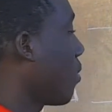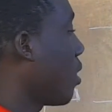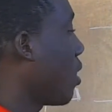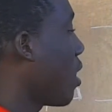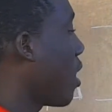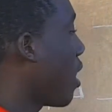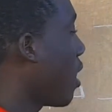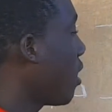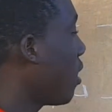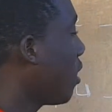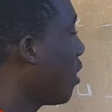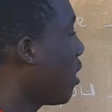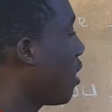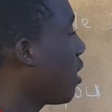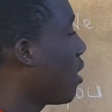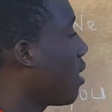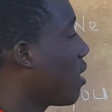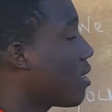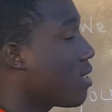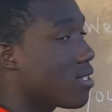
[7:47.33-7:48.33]
And
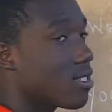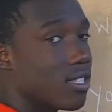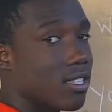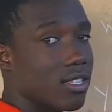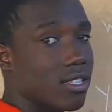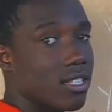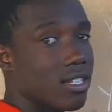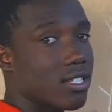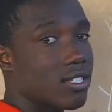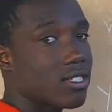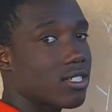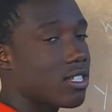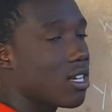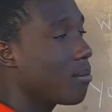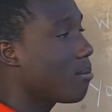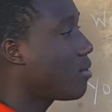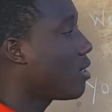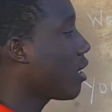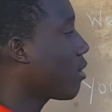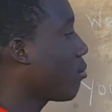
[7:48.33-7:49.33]
it is the
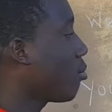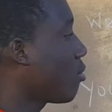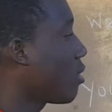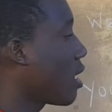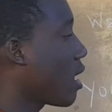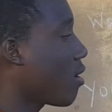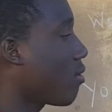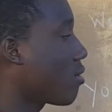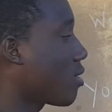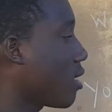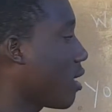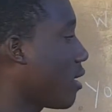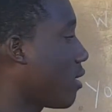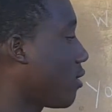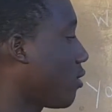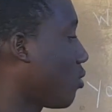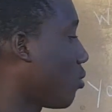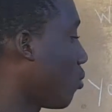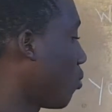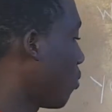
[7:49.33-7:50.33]
subject pronouns
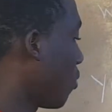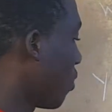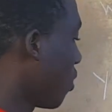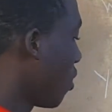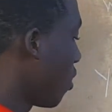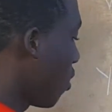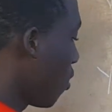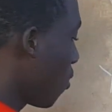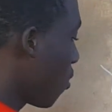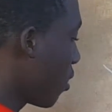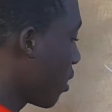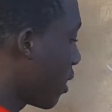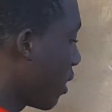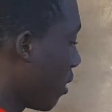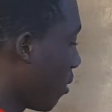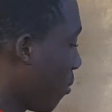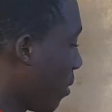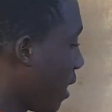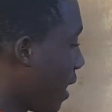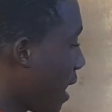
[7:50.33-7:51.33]
also. Okay,
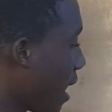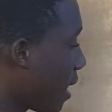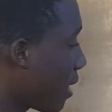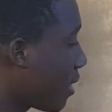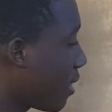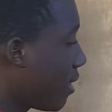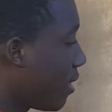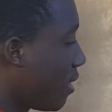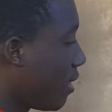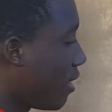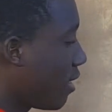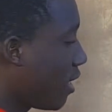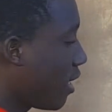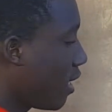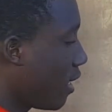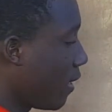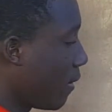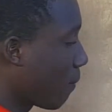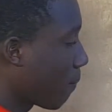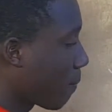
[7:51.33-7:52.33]
we got
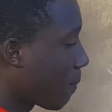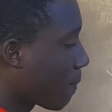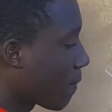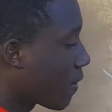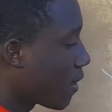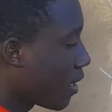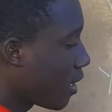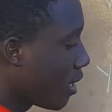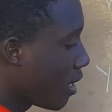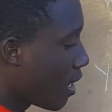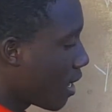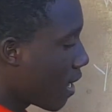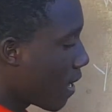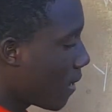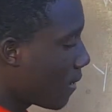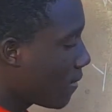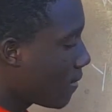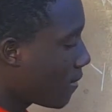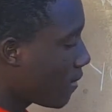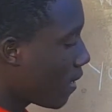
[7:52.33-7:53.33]
they.
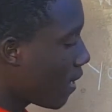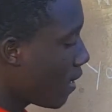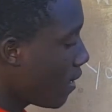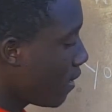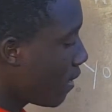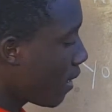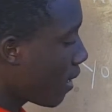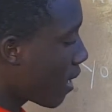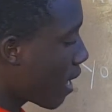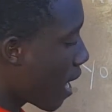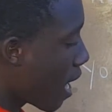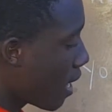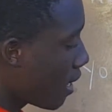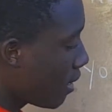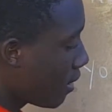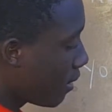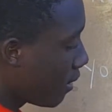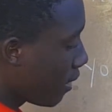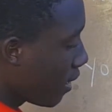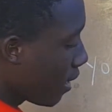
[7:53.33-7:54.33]
I say,
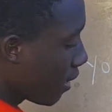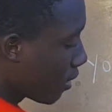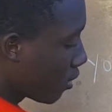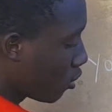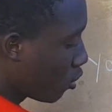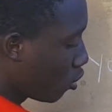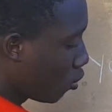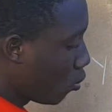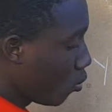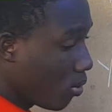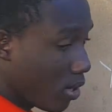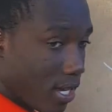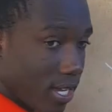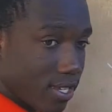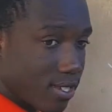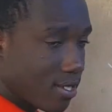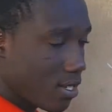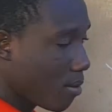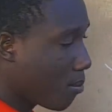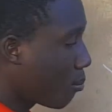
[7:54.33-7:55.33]
I take 2
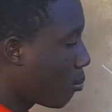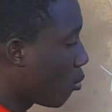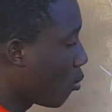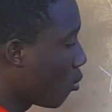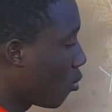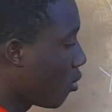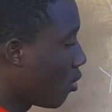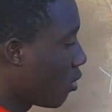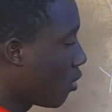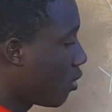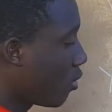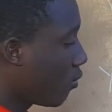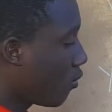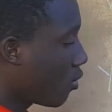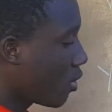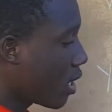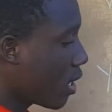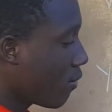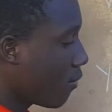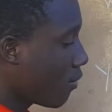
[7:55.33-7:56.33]
examples.
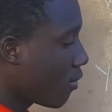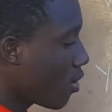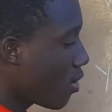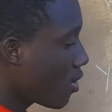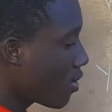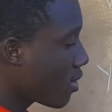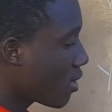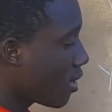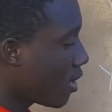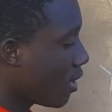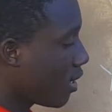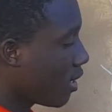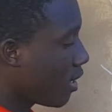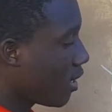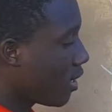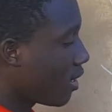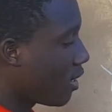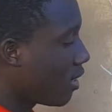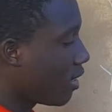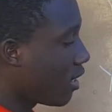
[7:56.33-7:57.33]
For the first,
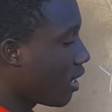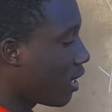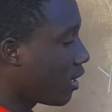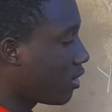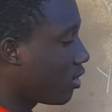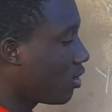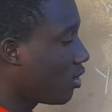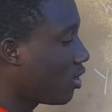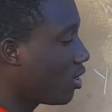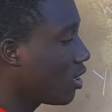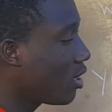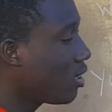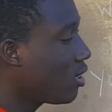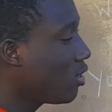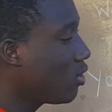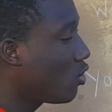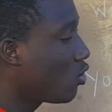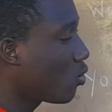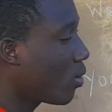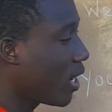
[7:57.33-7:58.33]
the
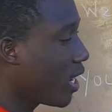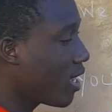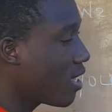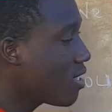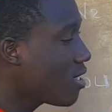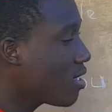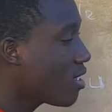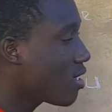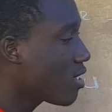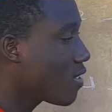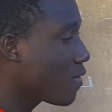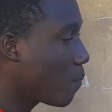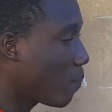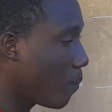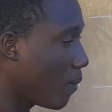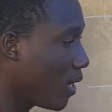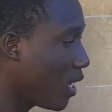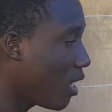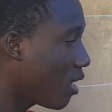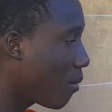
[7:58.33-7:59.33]
children
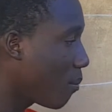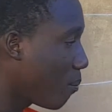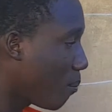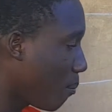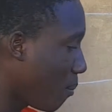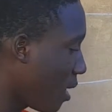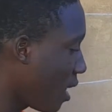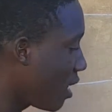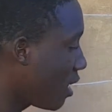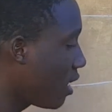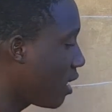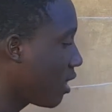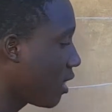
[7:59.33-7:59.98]
speak many